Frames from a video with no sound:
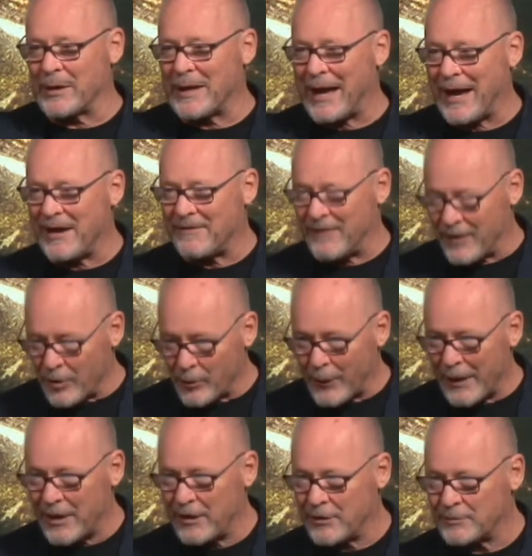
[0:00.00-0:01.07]
live on the
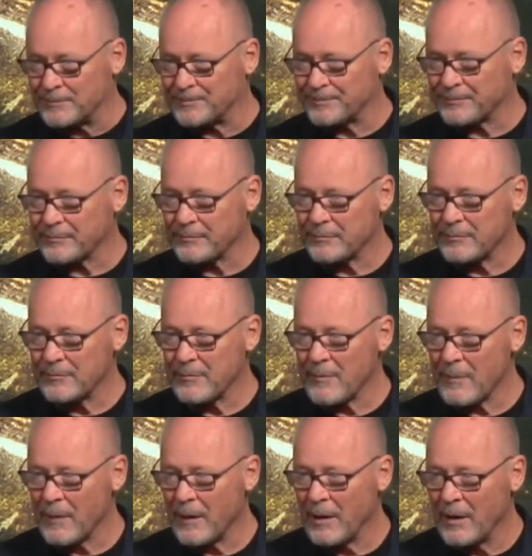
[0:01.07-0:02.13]
radio.
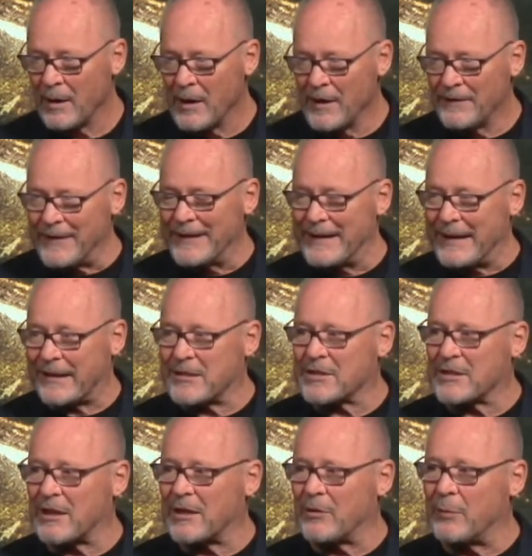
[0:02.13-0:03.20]
The next
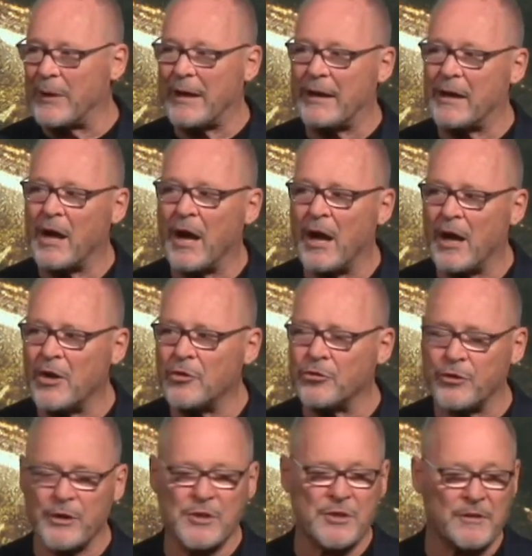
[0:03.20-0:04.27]
day, we had
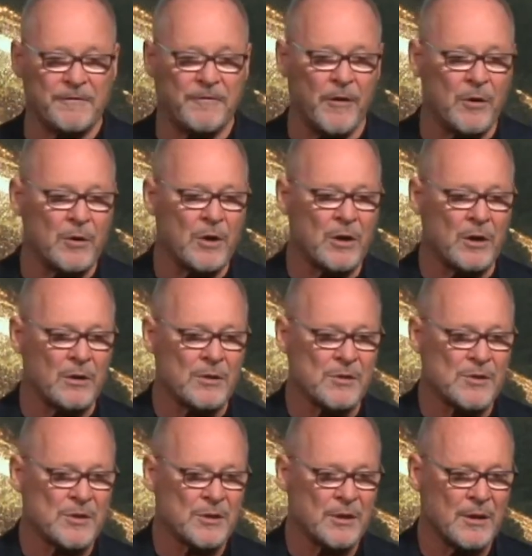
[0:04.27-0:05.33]
hundreds of phone
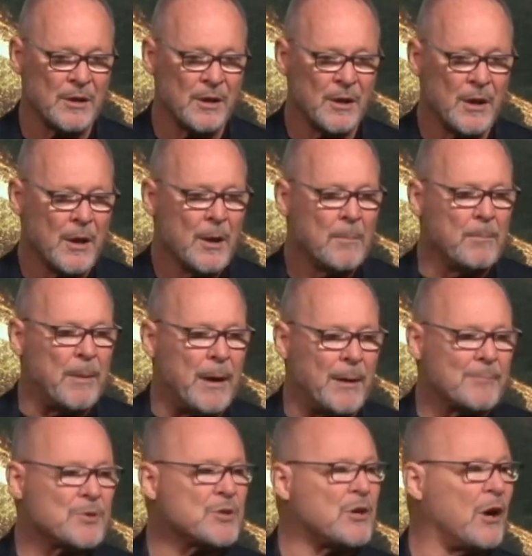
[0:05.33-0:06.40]
calls.
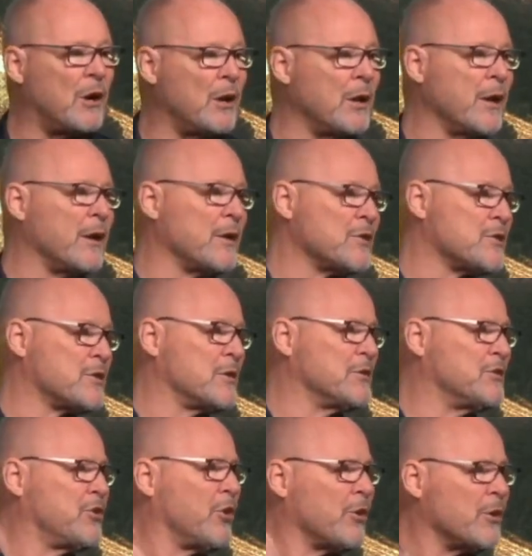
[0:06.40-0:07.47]
Moms calling us,
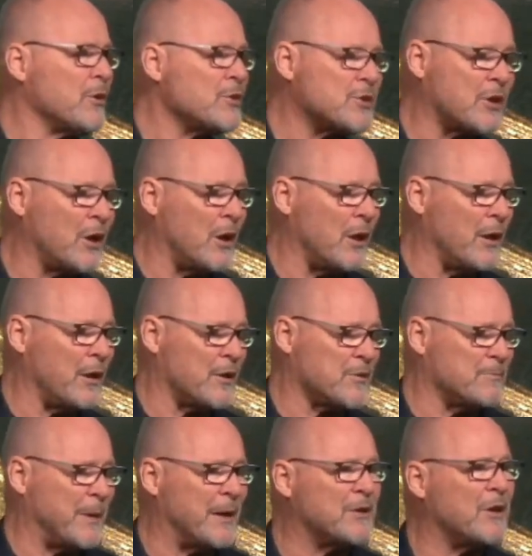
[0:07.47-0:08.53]
girls calling us,
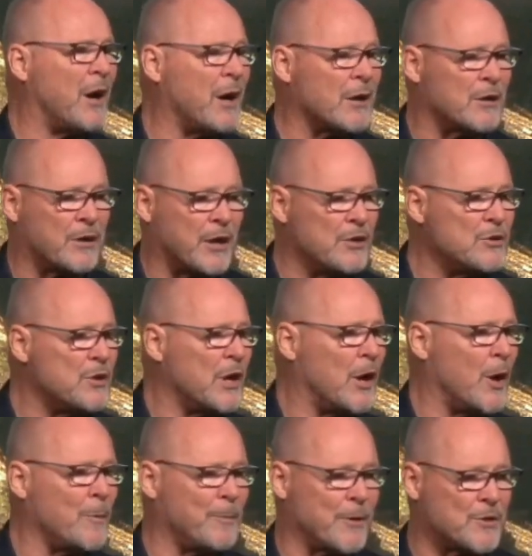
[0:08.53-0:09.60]
my daughter, can you
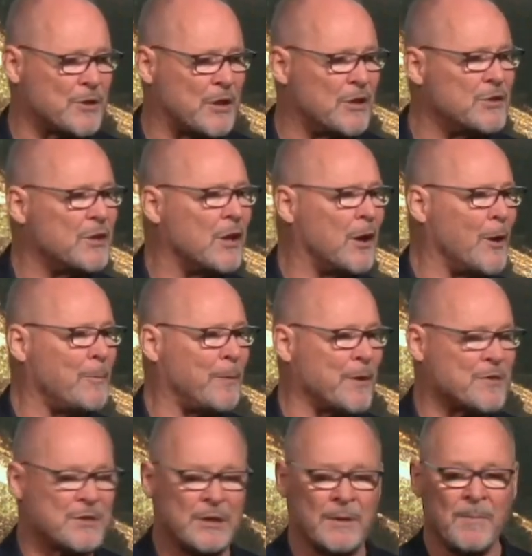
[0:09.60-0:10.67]
help us? Can you help
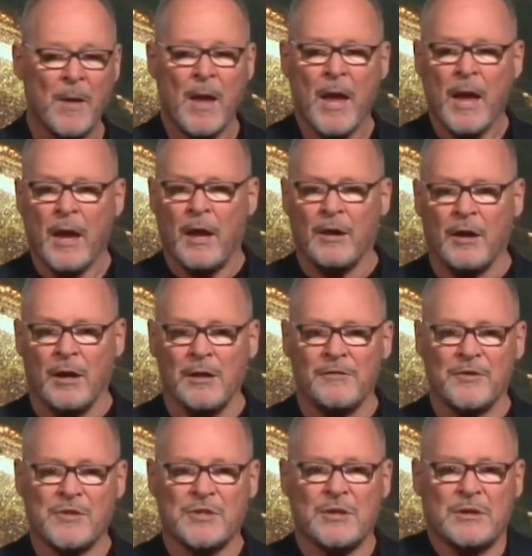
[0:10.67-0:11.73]
us? And, and all of
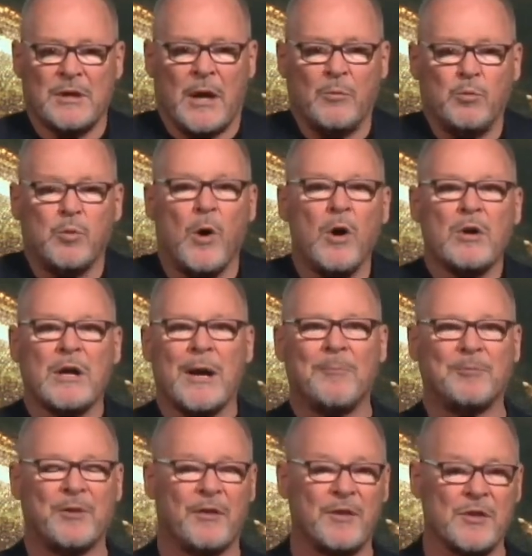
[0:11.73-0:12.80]
a sudden, I woke
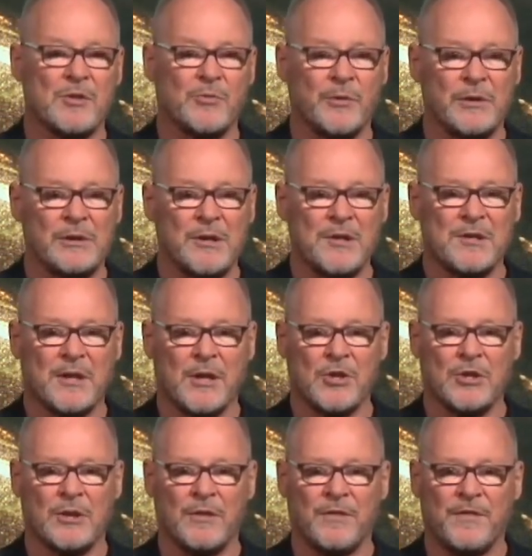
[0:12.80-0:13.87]
up to this
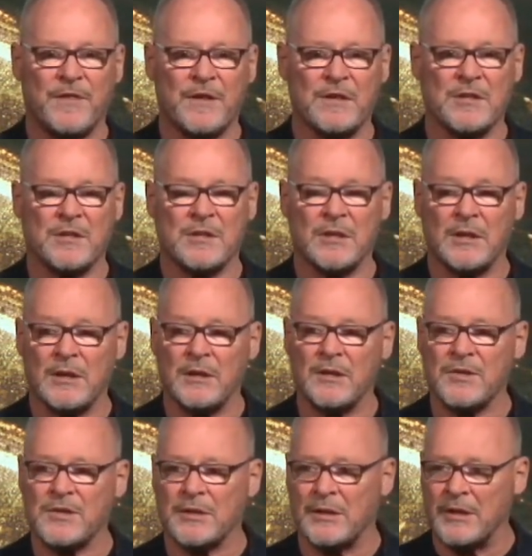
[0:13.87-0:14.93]
realization this
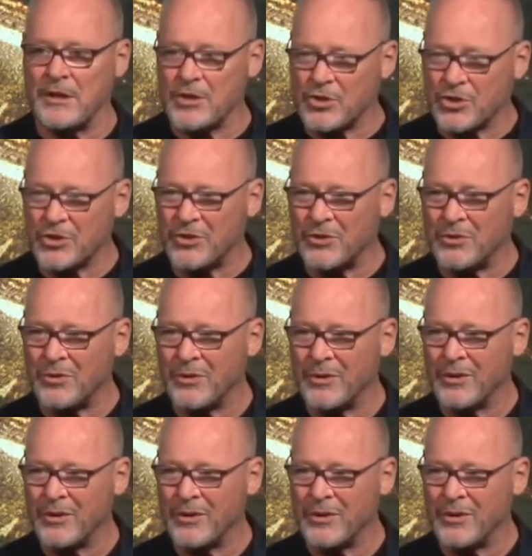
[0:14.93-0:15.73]
is an issue